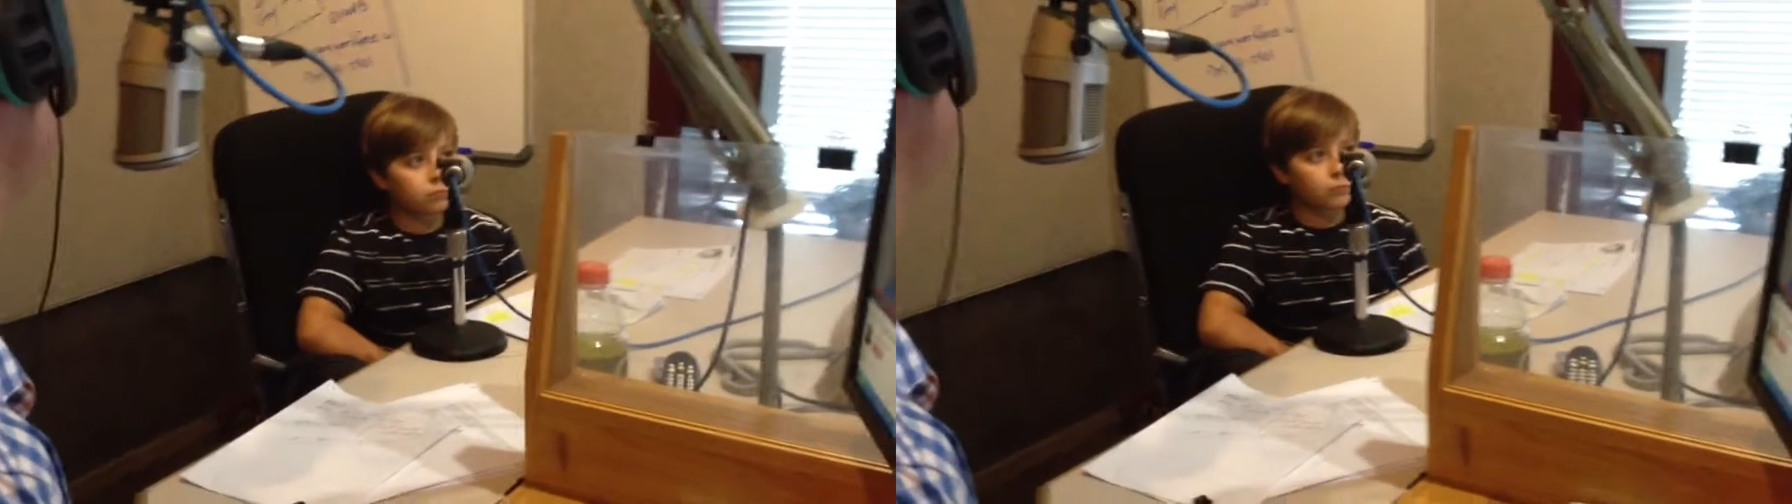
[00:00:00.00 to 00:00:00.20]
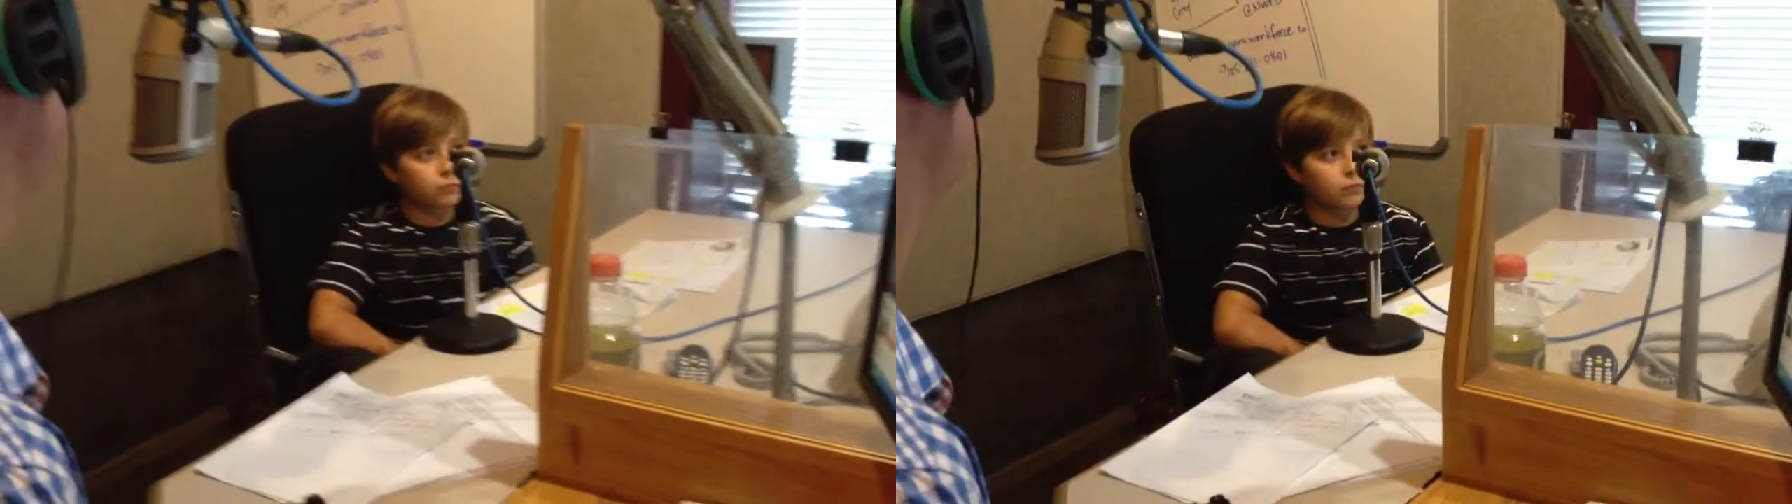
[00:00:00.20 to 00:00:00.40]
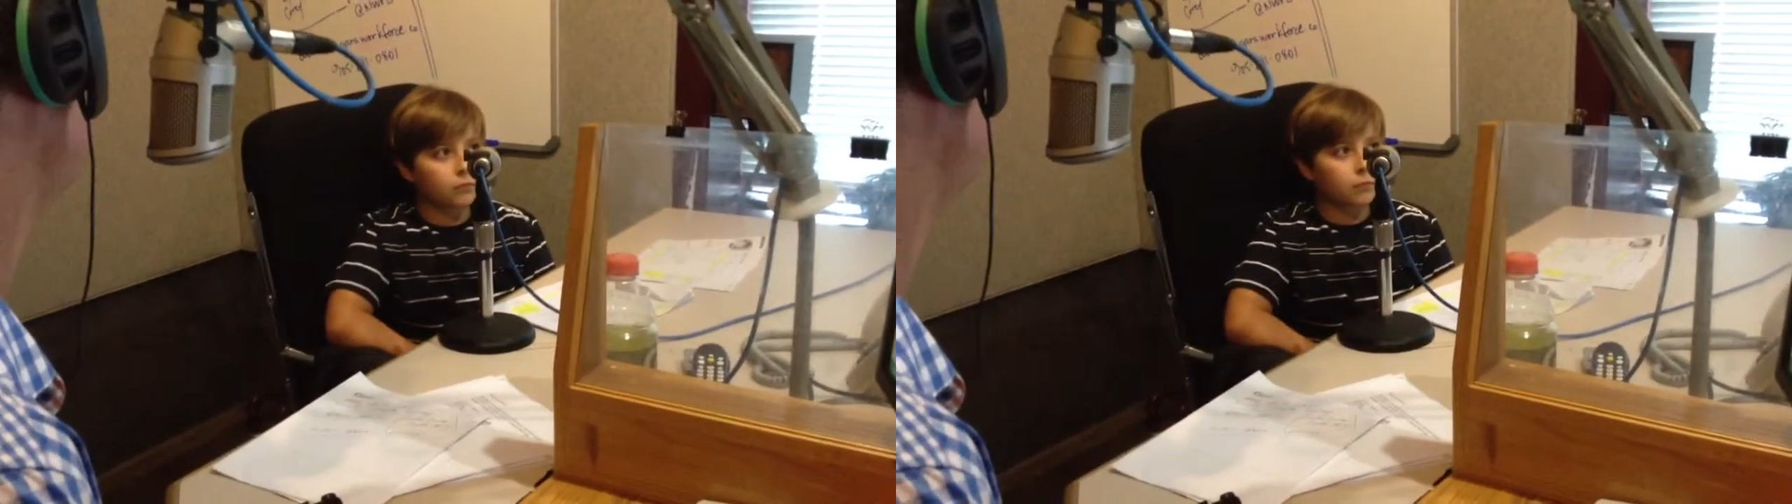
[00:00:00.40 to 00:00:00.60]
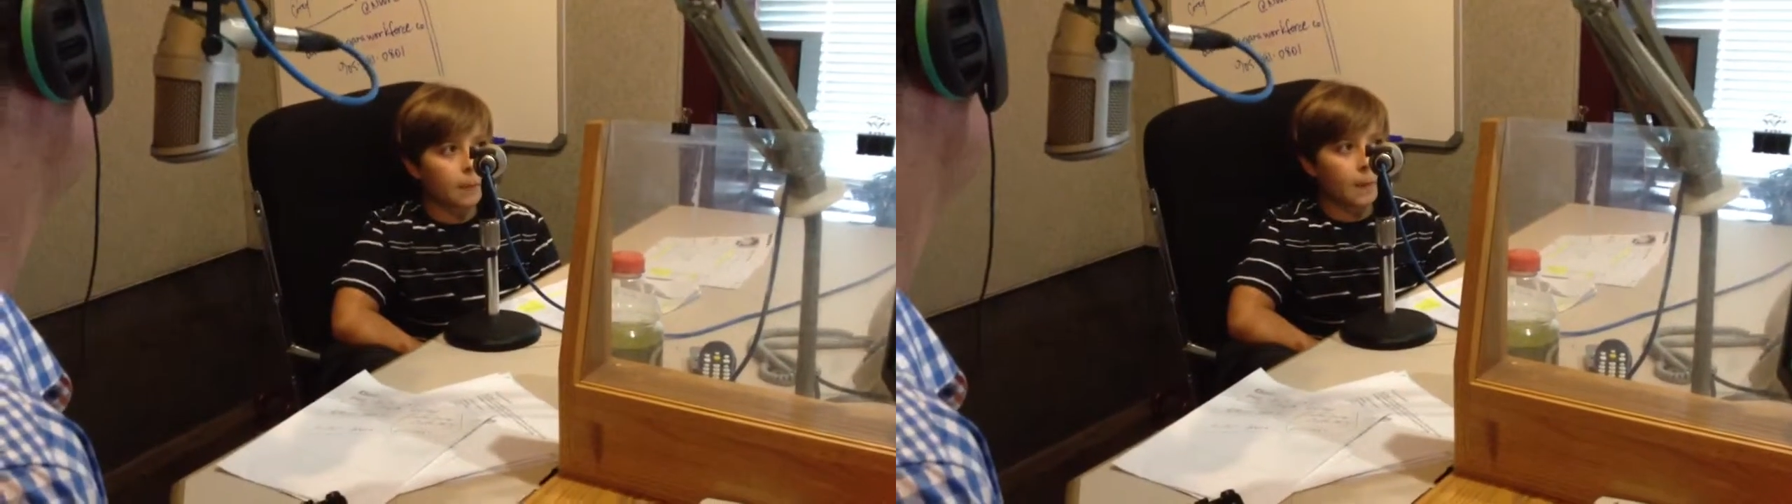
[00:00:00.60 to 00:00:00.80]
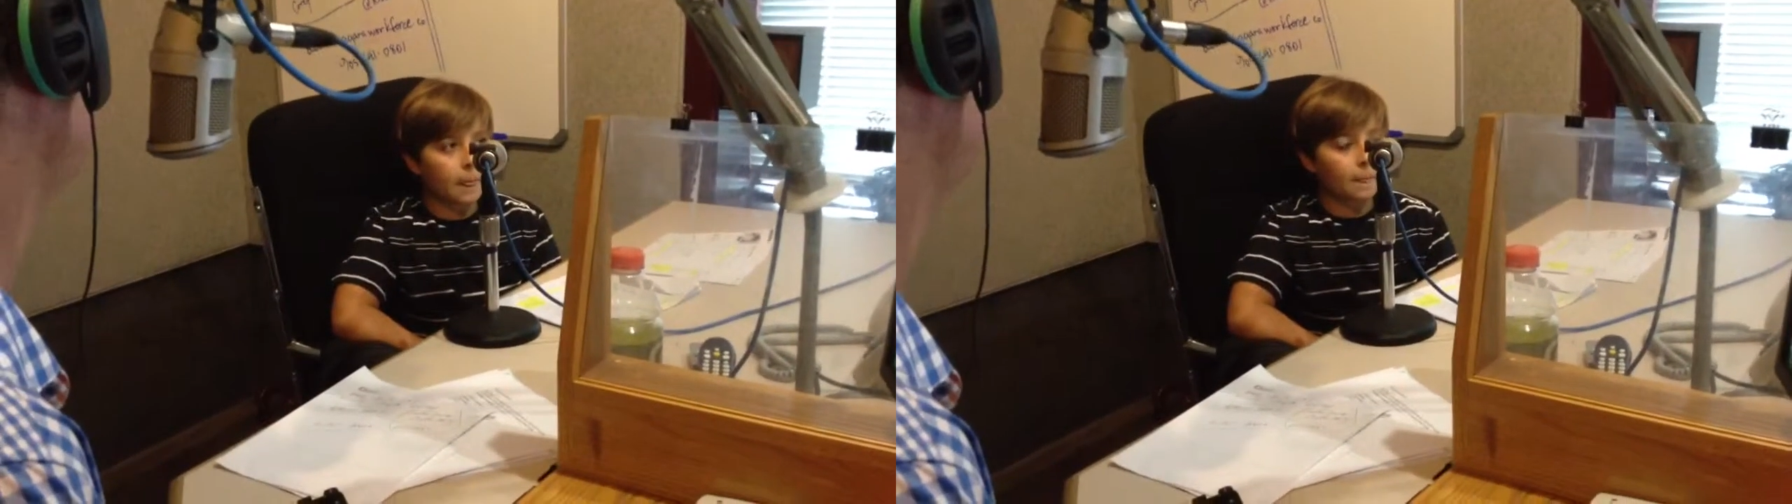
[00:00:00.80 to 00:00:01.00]
school do you go to,
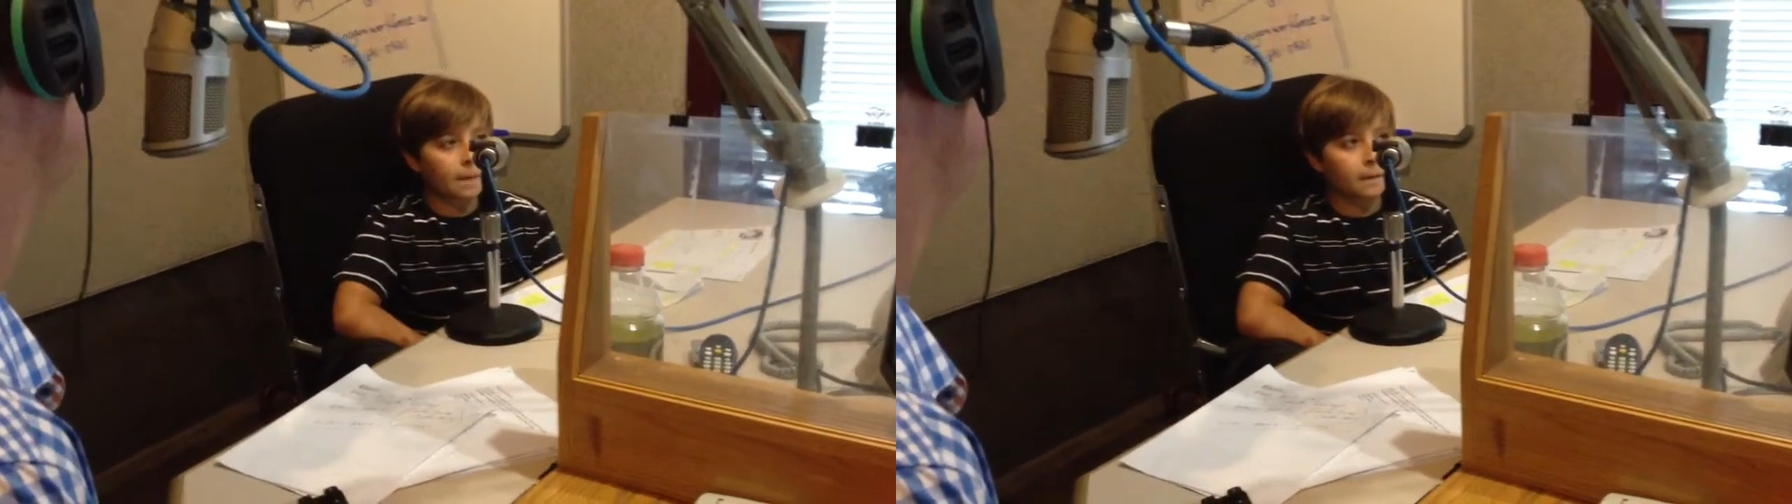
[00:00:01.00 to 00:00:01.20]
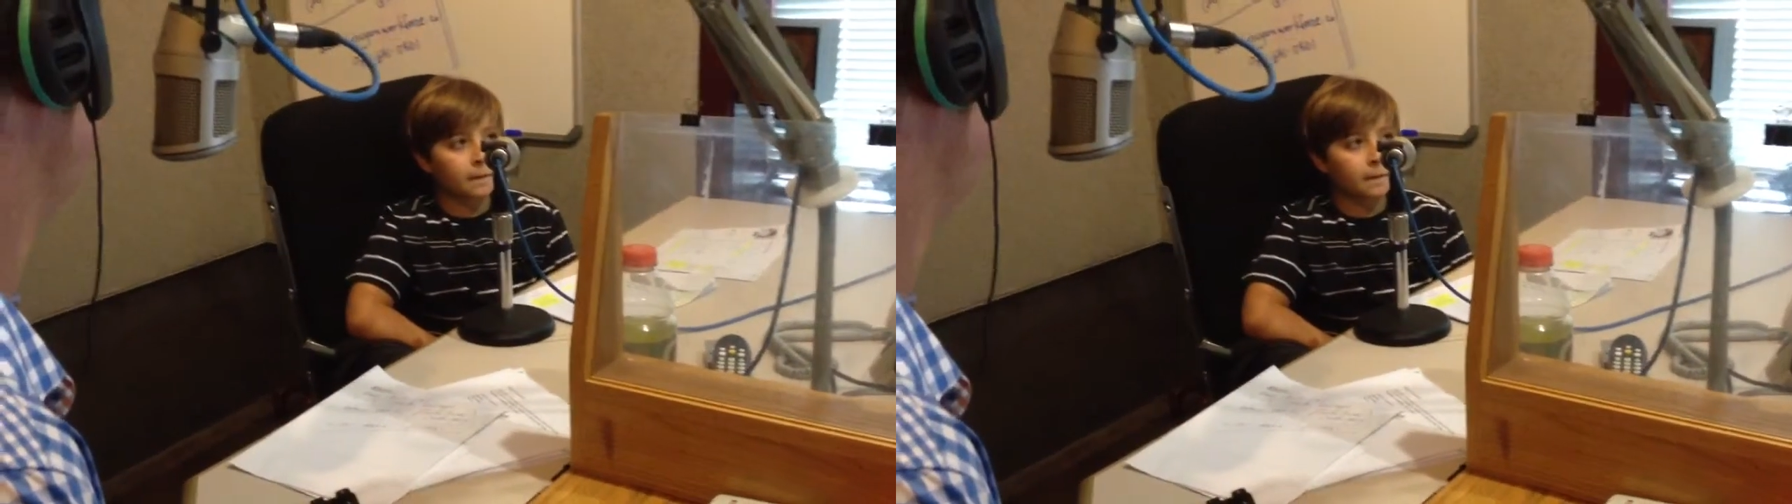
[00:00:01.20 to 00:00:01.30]
first of all?